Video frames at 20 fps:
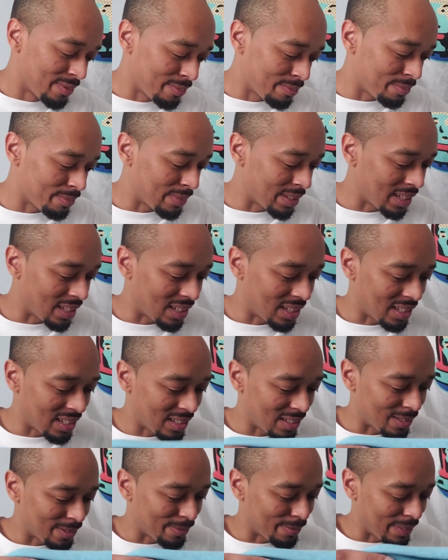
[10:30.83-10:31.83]
But
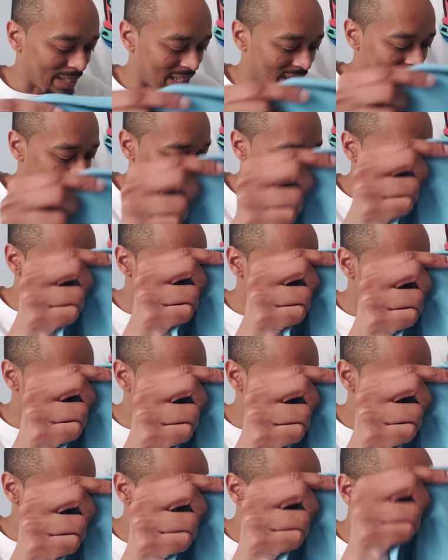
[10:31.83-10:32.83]
oh man, this
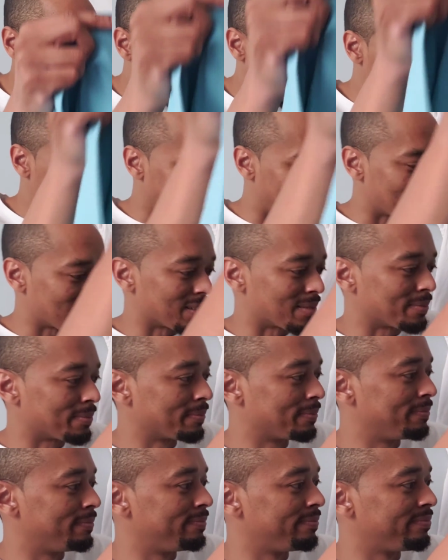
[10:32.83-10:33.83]
is awesome.
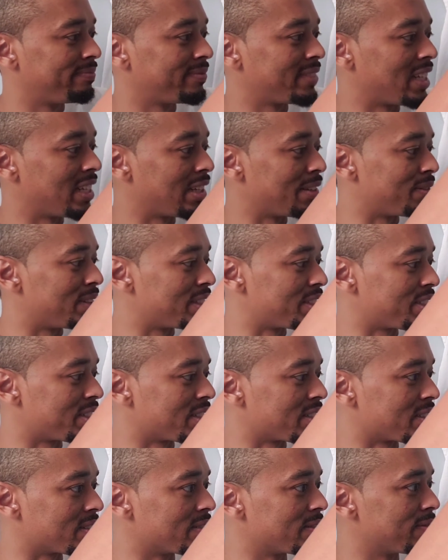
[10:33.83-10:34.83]
I love this
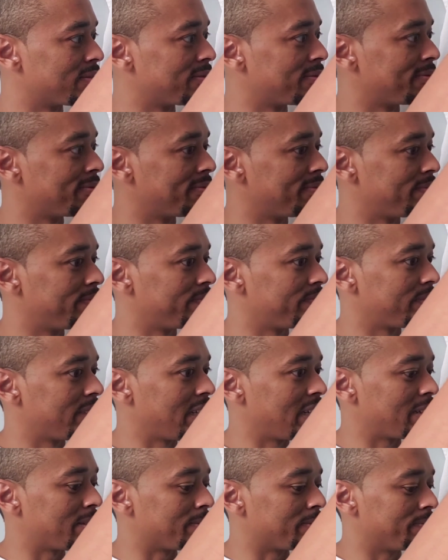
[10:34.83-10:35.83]
shirt.
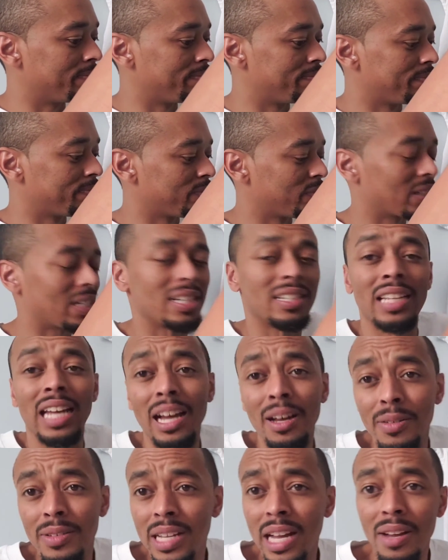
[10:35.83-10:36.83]
Yep, because
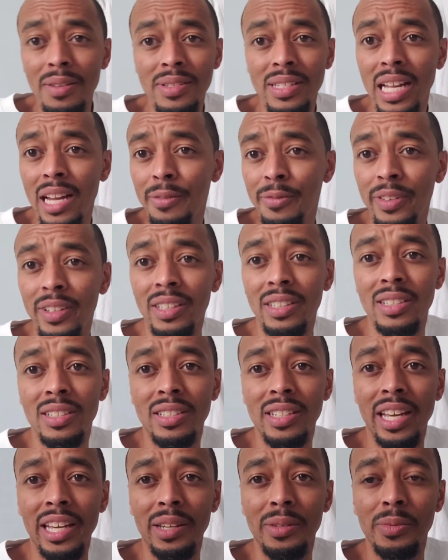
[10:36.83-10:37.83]
I was not feeling the
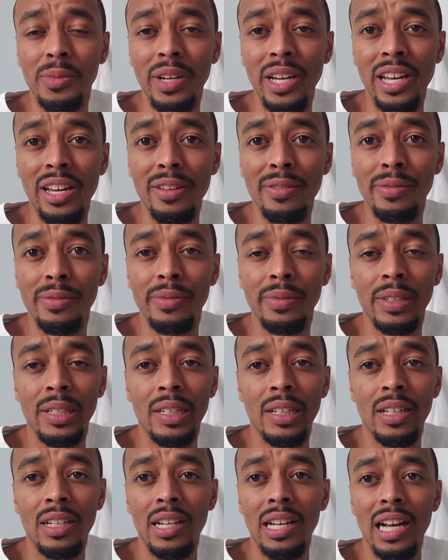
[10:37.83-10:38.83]
second wave.
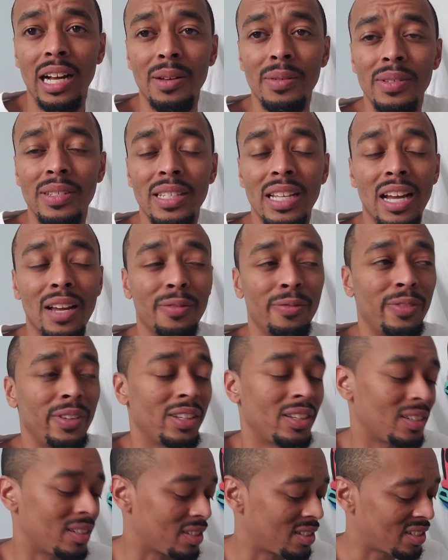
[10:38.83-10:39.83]
I was not
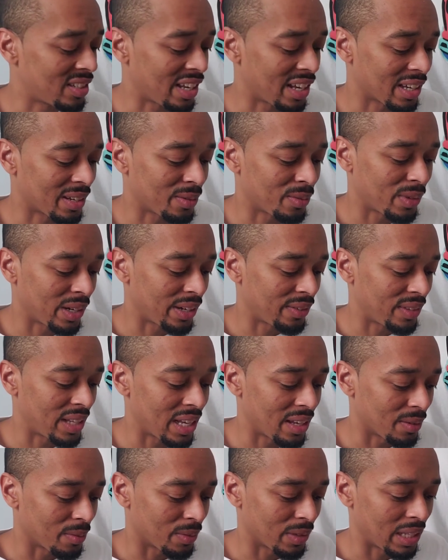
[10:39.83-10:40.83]
feeling the second wave
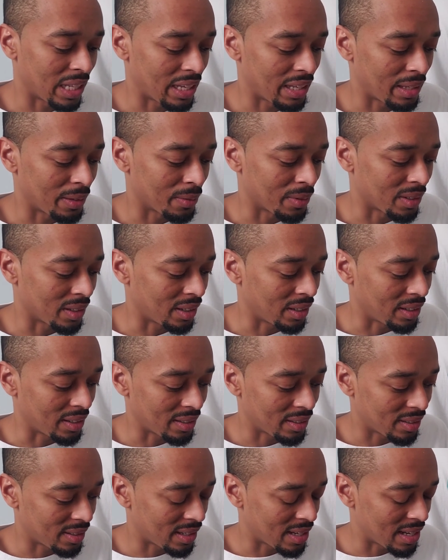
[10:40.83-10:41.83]
that they
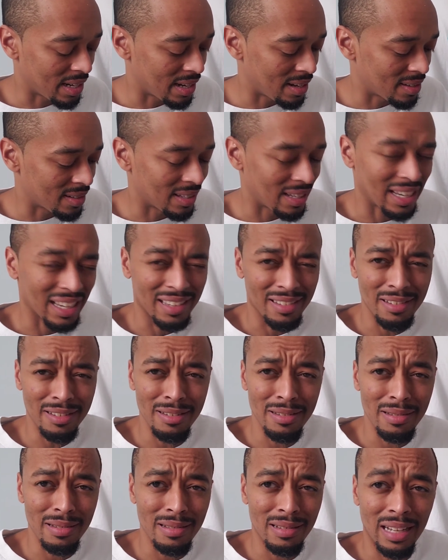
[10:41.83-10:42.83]
released, and I was like,
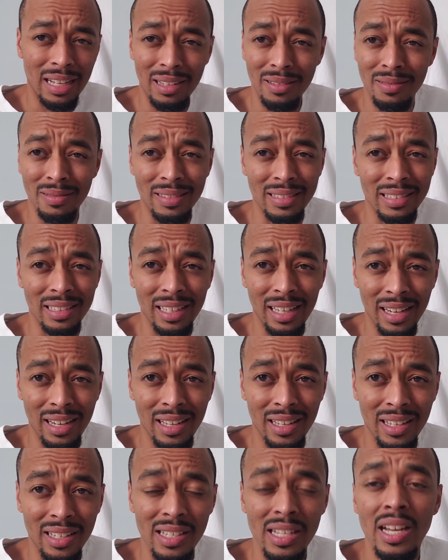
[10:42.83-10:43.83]
"Ew, I don't want any
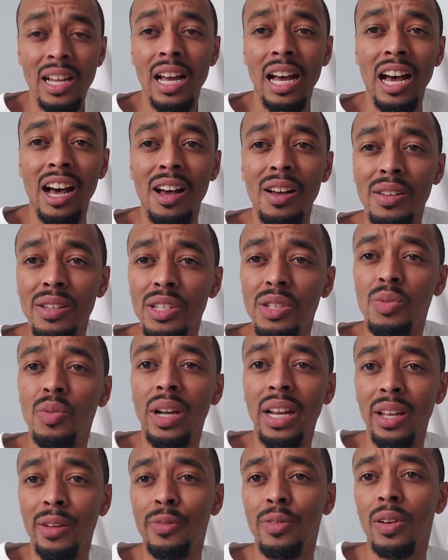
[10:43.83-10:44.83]
of this." I was just
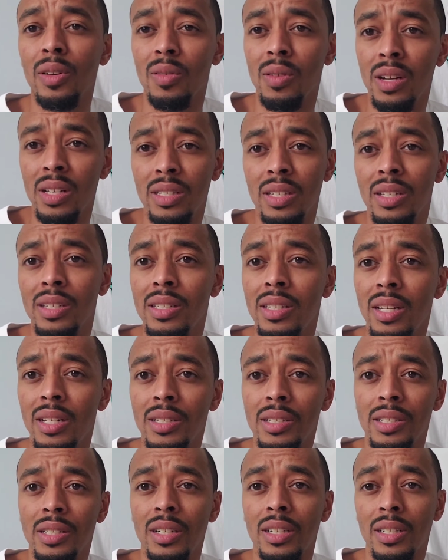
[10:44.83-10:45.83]
waiting for the Run to the
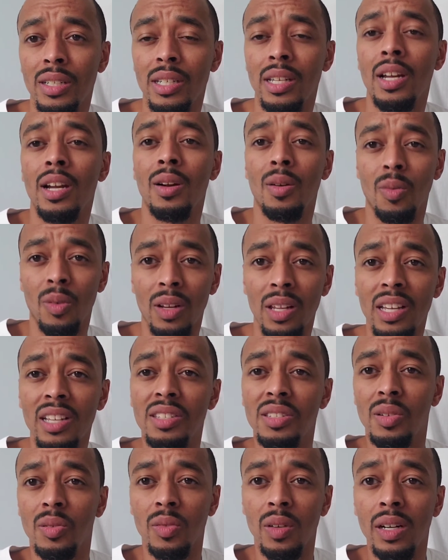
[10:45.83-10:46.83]
Sun shirts.
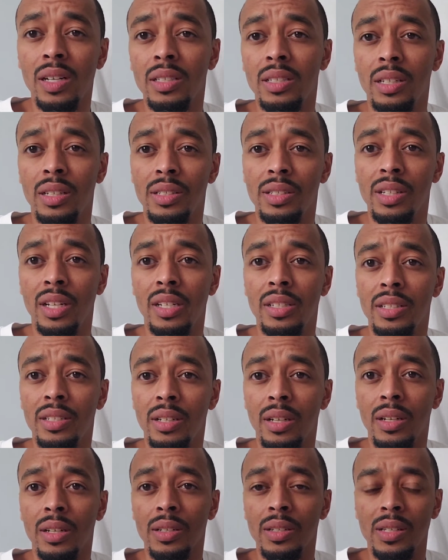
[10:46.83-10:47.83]
Release the Run to the Sun
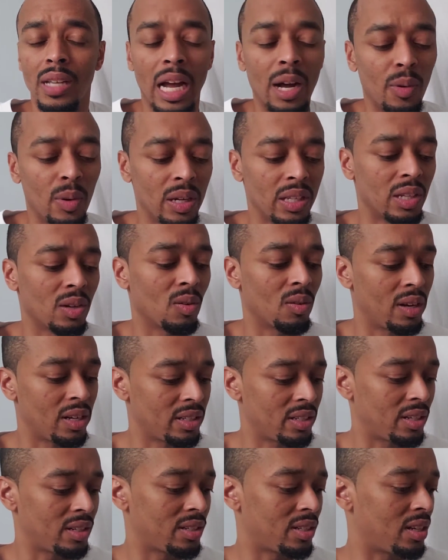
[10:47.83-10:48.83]
shirts. I want the Run
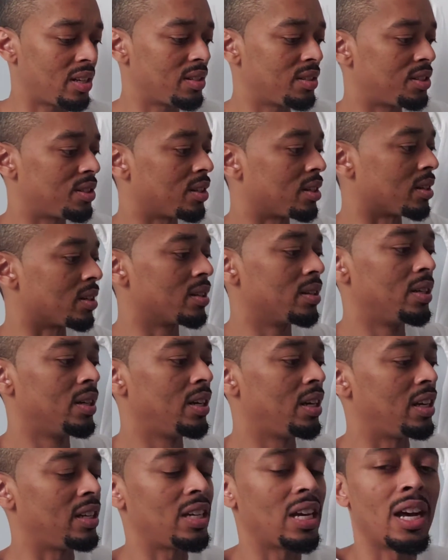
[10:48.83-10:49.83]
to the Sun shirt,
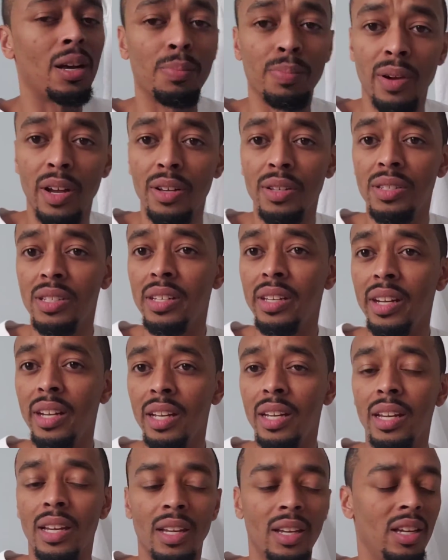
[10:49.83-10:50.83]
and y'all posted
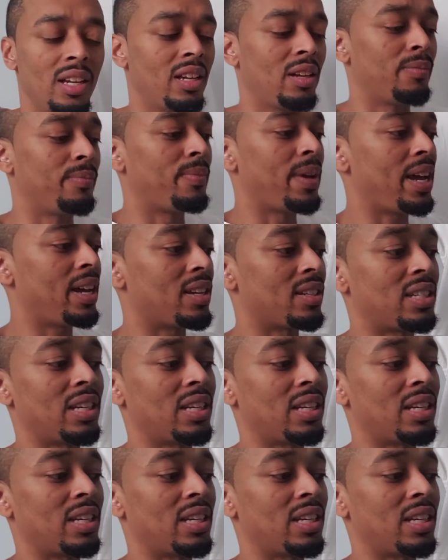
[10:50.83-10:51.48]
it, made it